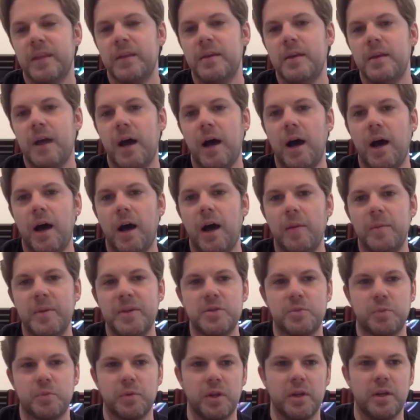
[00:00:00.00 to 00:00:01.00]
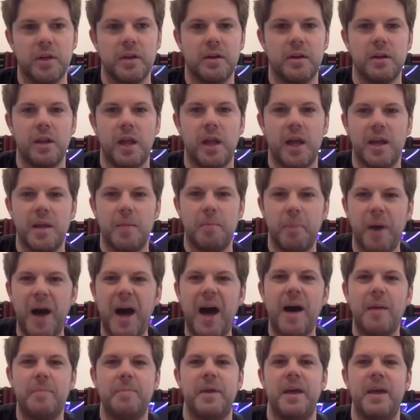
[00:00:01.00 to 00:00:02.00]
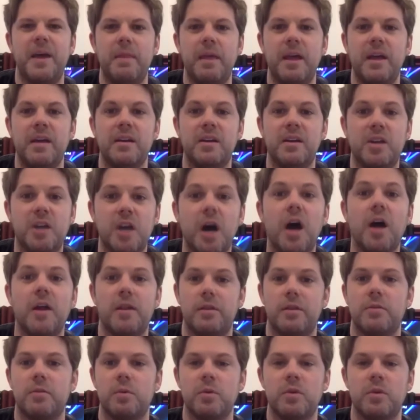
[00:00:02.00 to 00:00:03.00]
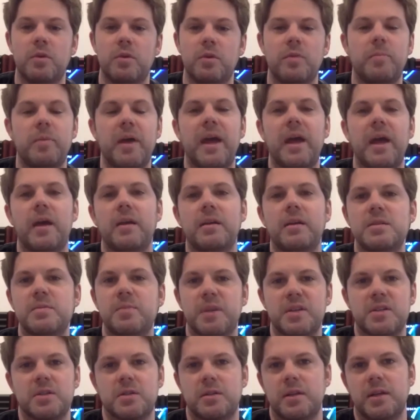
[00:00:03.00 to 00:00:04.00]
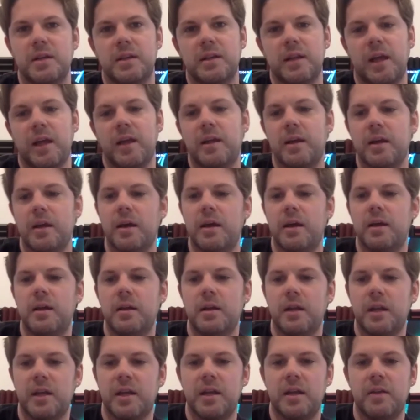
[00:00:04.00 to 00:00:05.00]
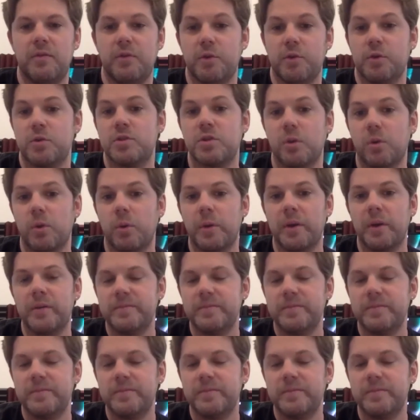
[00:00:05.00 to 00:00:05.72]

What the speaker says: It's really going to like pop and then cut through the band, especially in like if you're soloing.